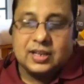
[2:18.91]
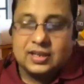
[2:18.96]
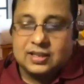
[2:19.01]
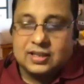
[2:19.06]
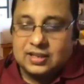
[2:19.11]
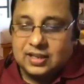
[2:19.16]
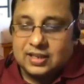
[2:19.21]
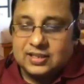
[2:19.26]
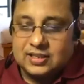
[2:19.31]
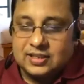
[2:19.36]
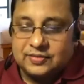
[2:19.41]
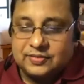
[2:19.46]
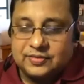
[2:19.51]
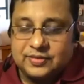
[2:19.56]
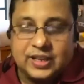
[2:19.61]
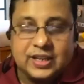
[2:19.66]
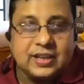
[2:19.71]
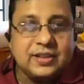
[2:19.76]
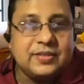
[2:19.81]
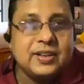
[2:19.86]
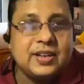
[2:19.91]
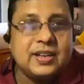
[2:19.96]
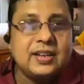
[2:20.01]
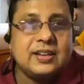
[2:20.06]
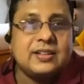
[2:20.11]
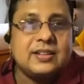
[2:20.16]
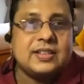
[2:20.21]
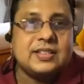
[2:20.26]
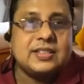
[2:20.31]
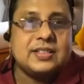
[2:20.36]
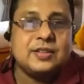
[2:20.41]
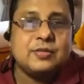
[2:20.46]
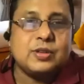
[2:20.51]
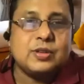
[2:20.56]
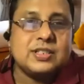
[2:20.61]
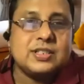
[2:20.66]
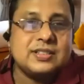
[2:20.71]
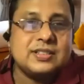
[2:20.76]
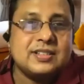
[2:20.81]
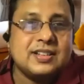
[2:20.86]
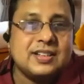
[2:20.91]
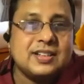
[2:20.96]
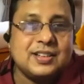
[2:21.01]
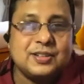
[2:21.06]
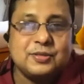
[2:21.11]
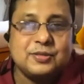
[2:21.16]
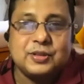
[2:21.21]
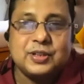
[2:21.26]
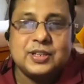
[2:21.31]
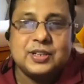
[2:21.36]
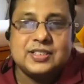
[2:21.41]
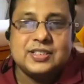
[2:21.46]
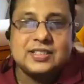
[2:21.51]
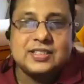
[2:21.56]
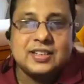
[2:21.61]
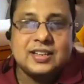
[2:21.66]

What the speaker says: that's a very, very interesting question, Guneesh.